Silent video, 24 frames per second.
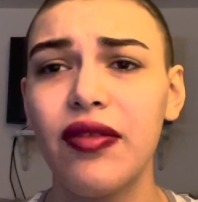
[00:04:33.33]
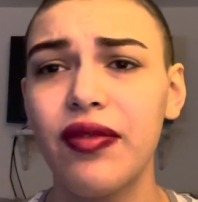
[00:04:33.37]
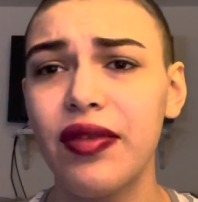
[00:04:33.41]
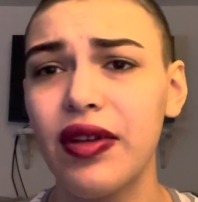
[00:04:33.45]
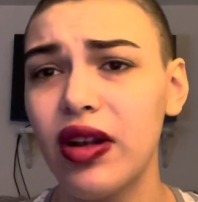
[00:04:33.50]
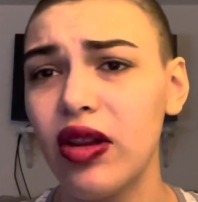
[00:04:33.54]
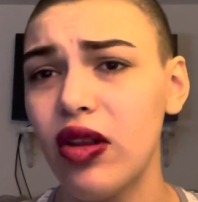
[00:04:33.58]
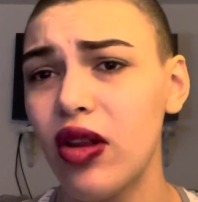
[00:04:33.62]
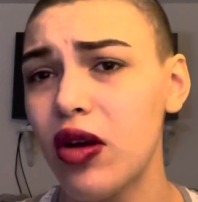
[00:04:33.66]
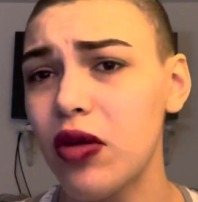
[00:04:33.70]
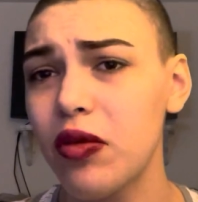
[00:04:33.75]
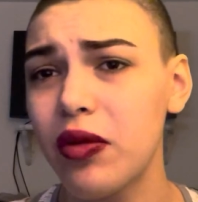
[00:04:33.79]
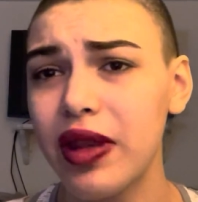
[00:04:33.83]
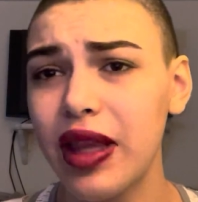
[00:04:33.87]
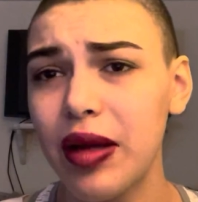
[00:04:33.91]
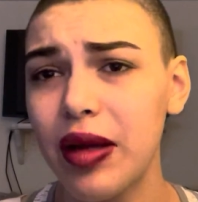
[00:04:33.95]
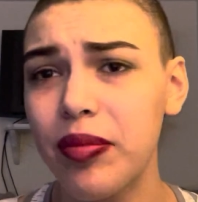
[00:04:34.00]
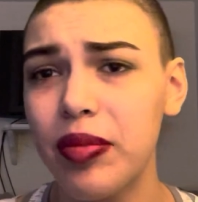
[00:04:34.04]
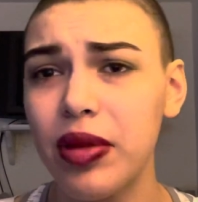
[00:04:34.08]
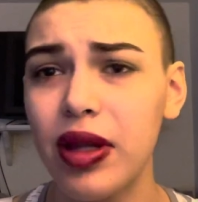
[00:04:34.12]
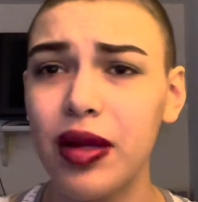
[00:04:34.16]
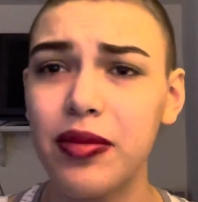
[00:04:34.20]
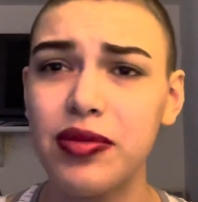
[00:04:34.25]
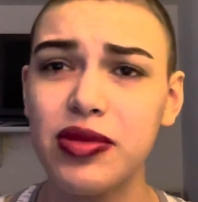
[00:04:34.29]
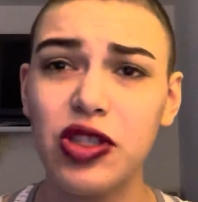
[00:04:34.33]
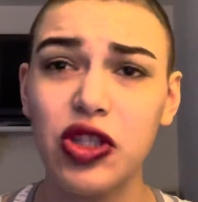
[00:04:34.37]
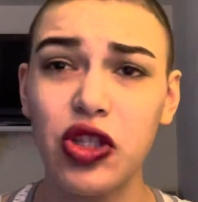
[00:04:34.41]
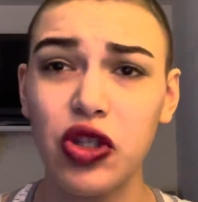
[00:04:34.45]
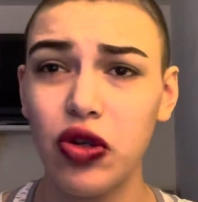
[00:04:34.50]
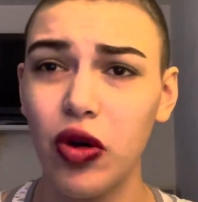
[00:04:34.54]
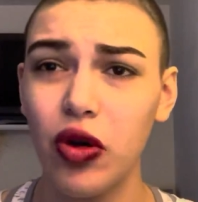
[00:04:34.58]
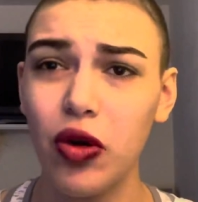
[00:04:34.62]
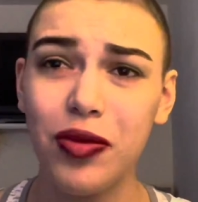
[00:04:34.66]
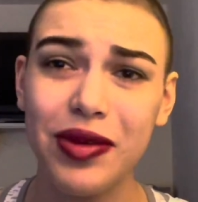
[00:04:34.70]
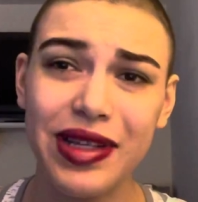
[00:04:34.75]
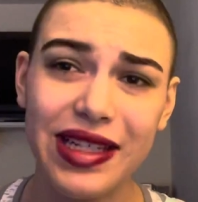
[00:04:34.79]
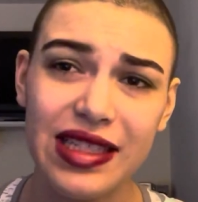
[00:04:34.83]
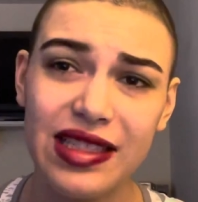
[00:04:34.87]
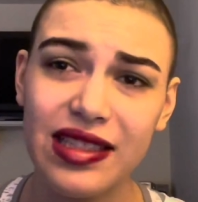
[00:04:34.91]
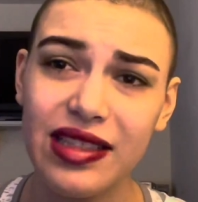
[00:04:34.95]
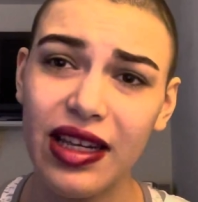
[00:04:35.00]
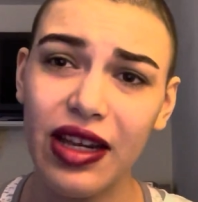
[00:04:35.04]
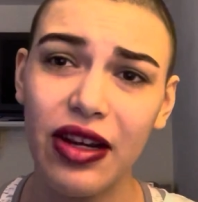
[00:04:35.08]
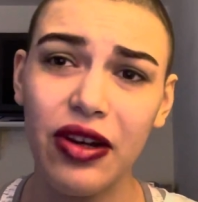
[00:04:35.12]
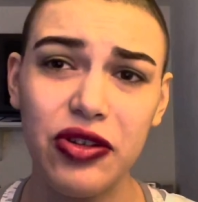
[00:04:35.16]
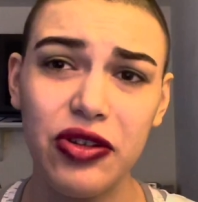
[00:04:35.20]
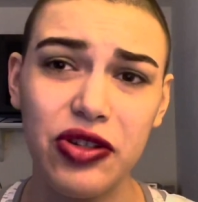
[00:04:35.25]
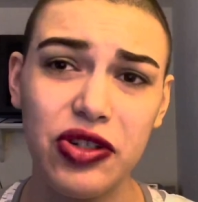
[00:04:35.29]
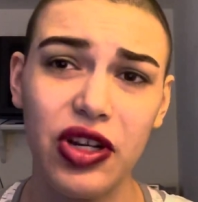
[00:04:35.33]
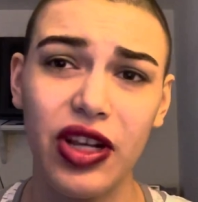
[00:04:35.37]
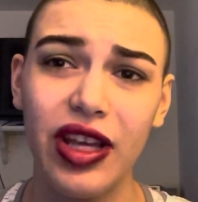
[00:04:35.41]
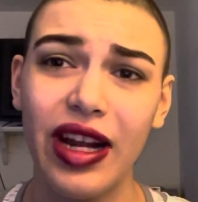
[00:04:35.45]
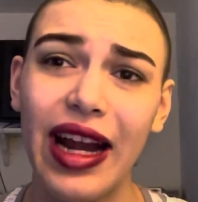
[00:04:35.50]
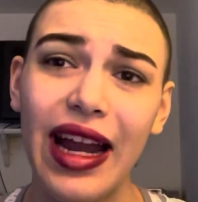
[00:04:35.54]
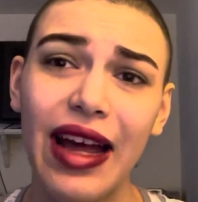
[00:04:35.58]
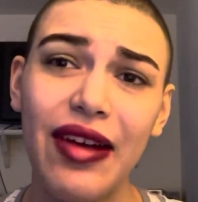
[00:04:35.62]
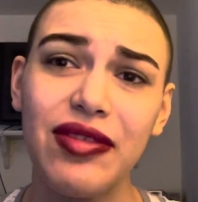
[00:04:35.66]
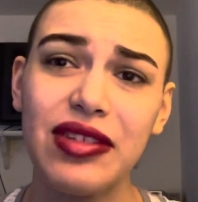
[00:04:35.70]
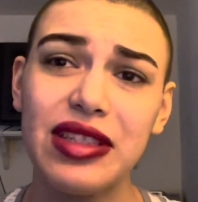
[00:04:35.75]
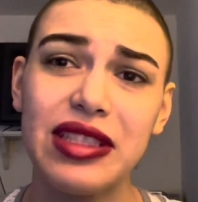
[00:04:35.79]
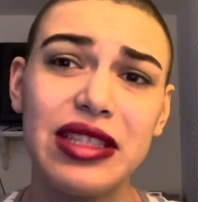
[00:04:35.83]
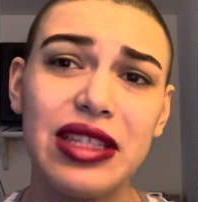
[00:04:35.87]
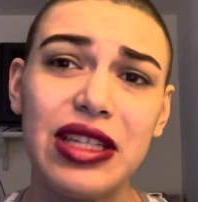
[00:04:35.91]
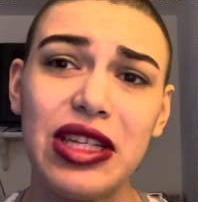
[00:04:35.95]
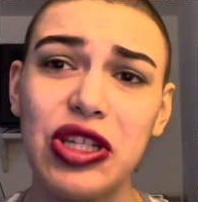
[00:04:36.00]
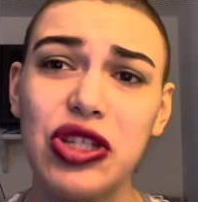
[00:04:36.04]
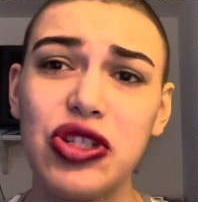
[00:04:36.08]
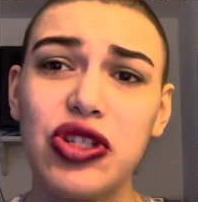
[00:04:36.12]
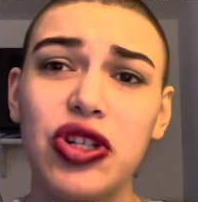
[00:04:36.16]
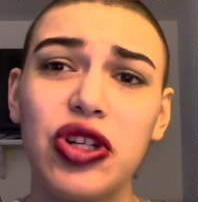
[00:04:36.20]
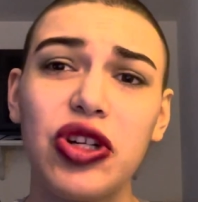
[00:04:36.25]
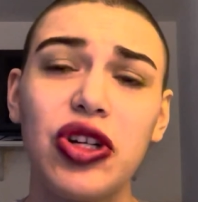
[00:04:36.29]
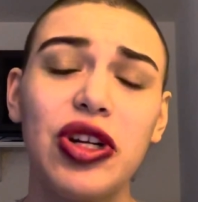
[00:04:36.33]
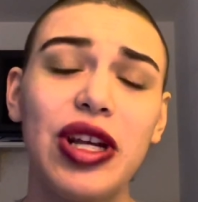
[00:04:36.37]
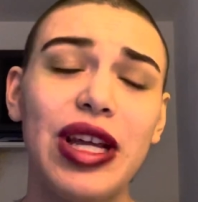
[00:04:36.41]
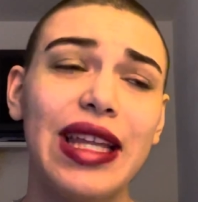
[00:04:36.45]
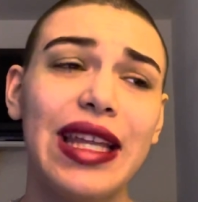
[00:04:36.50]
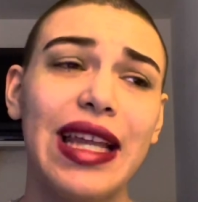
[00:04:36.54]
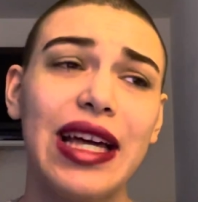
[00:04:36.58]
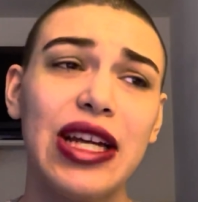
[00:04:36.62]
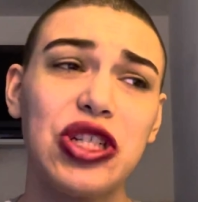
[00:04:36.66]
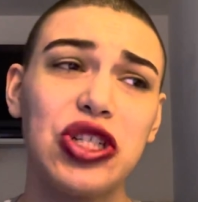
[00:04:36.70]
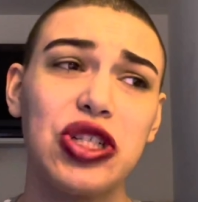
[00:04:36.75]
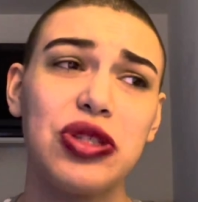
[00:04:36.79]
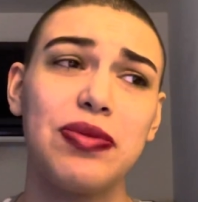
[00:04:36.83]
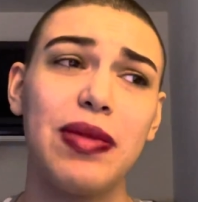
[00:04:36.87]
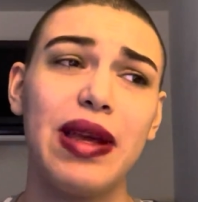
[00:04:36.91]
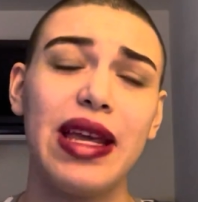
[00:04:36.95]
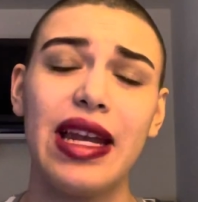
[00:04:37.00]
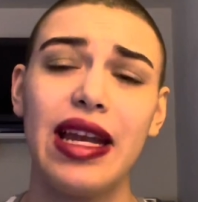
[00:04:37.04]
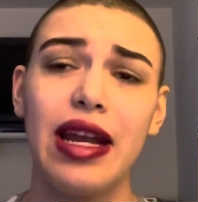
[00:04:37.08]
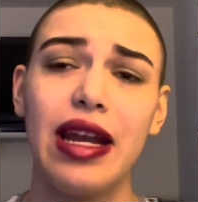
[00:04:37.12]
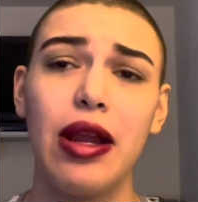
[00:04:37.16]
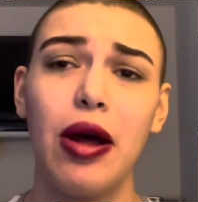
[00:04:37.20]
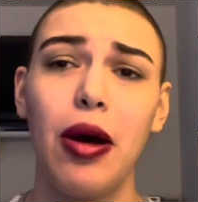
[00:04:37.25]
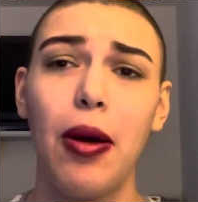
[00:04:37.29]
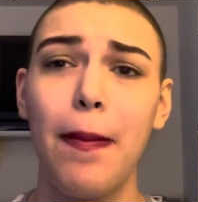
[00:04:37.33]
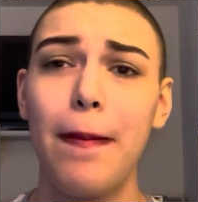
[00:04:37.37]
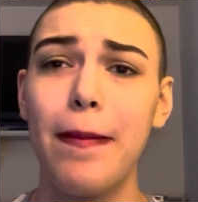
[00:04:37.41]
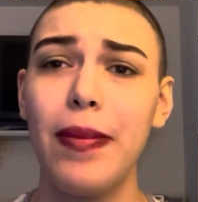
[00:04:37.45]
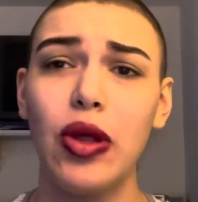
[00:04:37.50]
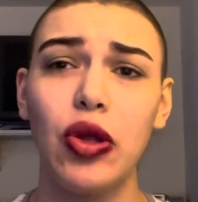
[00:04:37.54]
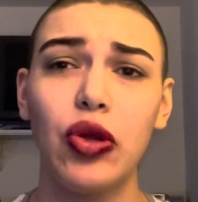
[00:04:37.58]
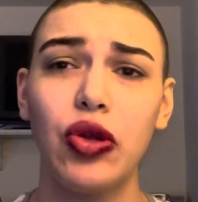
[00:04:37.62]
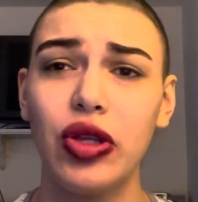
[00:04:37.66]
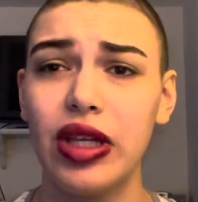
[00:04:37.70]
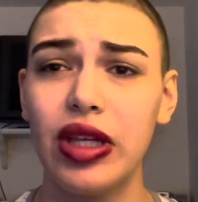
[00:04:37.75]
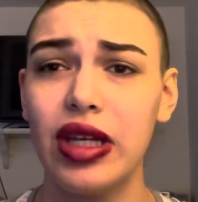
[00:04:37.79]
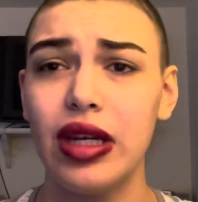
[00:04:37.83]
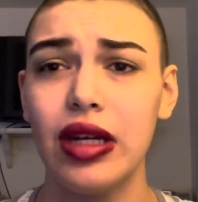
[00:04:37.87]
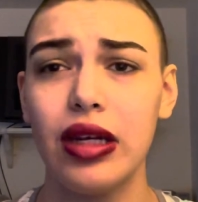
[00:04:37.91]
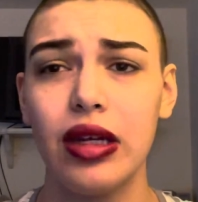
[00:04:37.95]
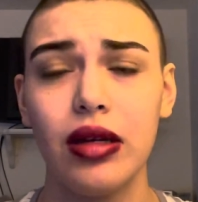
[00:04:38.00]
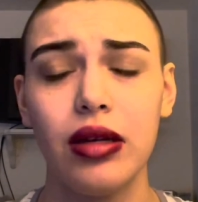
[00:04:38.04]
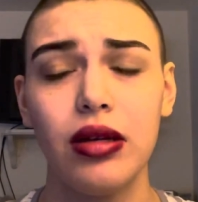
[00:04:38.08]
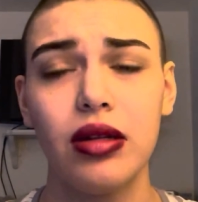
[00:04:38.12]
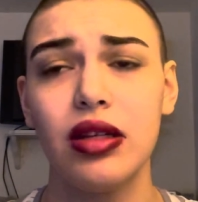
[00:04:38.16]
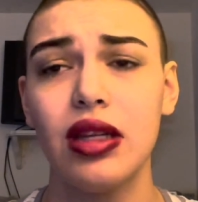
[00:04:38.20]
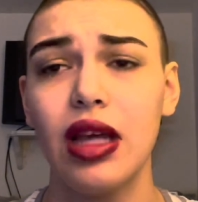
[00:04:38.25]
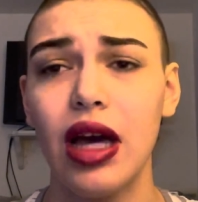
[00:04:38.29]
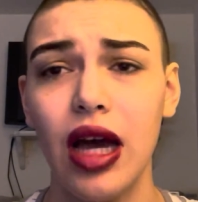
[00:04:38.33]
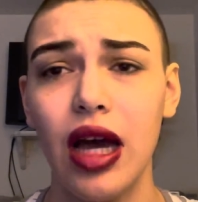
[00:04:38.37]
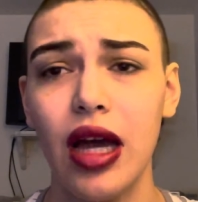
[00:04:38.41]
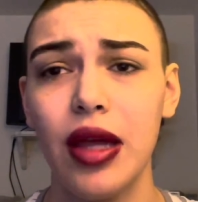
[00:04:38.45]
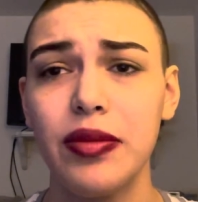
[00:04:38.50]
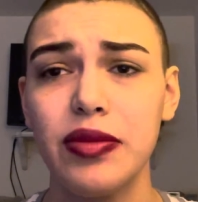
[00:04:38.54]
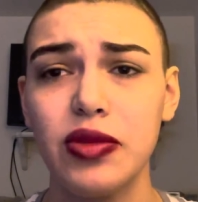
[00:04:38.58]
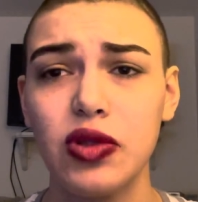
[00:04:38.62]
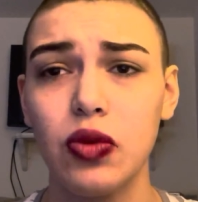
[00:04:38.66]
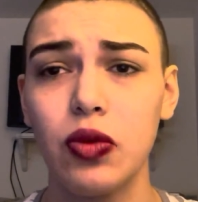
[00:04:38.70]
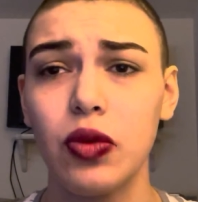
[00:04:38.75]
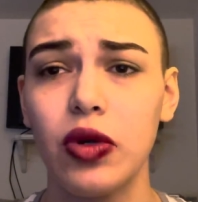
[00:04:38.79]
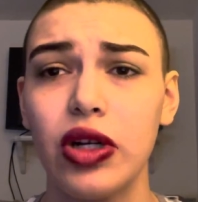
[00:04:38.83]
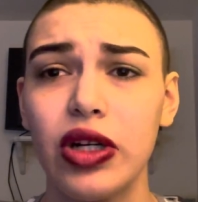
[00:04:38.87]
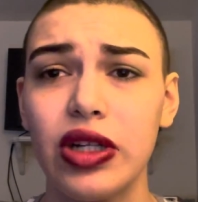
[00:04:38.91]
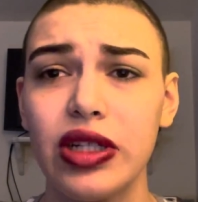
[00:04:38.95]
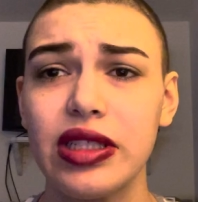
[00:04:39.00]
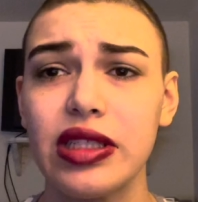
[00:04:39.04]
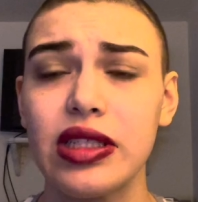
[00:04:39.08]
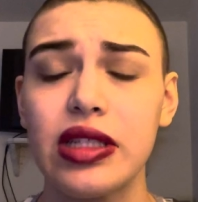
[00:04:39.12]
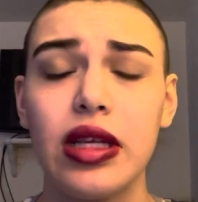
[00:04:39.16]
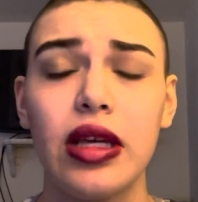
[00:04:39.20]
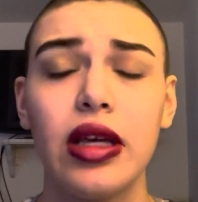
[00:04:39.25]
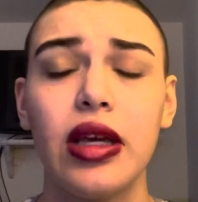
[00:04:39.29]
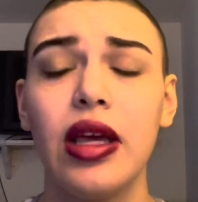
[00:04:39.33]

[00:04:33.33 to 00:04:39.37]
And along with epilepsy, you're always scared you're gonna have a seizure, and that just made it a million times worse.